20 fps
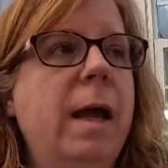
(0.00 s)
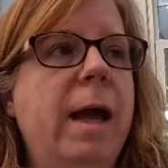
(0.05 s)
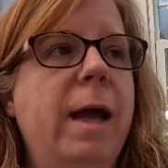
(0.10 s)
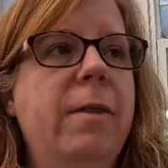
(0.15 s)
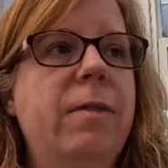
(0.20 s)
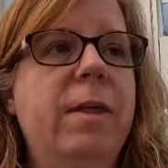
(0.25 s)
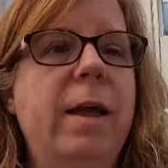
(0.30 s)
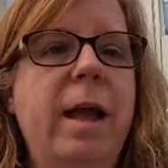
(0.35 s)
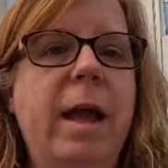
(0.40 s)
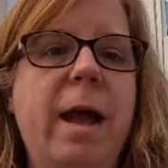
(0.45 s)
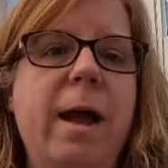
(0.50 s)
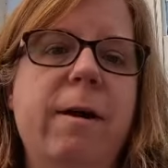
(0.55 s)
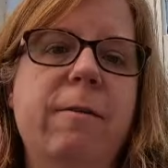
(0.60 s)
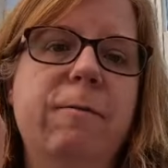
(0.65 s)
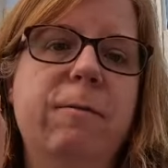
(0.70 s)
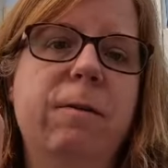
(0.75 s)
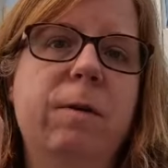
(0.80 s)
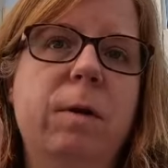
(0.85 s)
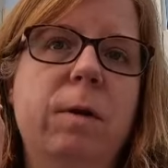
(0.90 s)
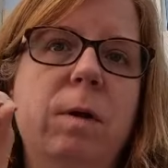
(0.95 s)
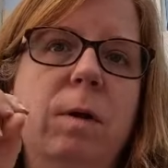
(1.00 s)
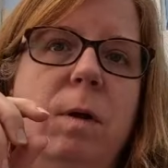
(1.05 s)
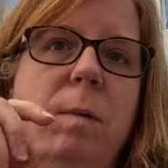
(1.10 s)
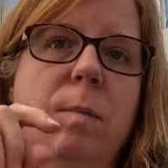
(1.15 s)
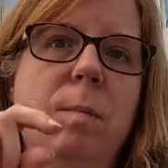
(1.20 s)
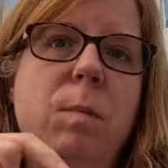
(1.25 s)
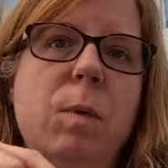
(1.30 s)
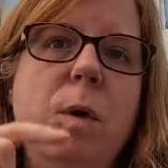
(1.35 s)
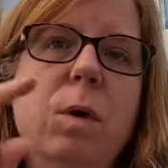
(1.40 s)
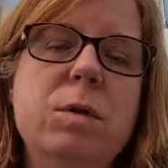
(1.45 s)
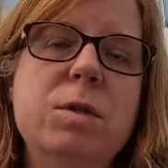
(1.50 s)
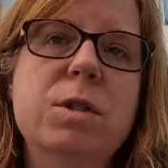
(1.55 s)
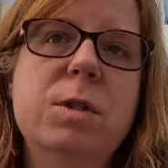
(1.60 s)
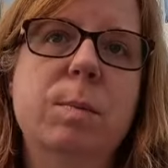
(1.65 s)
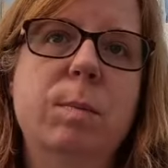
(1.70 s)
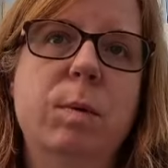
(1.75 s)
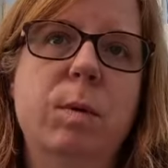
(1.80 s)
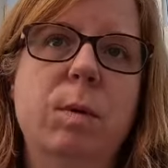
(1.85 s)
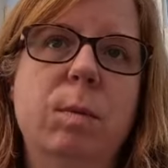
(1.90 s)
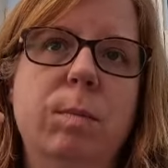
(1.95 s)
and they have
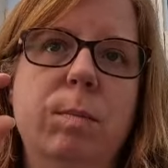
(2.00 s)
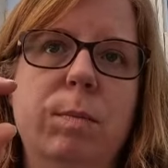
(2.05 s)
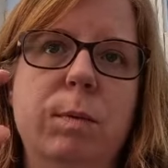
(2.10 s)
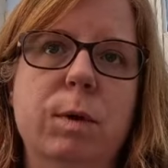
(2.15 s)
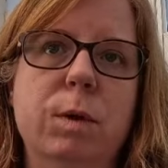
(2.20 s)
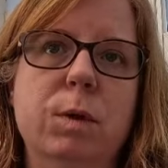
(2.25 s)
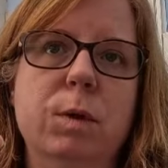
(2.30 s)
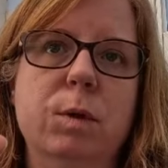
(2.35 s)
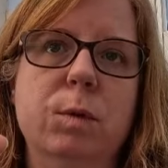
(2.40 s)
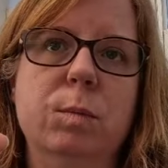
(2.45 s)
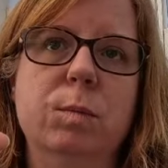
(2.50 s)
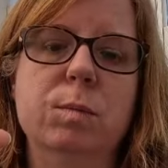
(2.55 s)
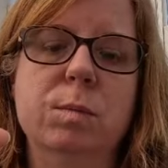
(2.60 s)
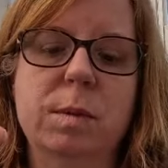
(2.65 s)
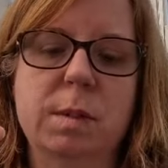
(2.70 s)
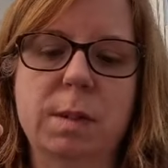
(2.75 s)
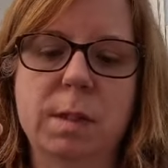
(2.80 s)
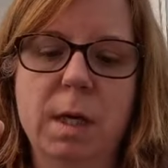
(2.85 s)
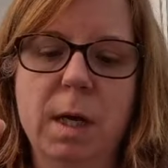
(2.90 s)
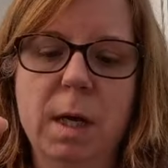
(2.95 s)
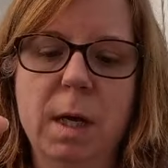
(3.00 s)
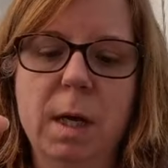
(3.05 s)
multiple blooms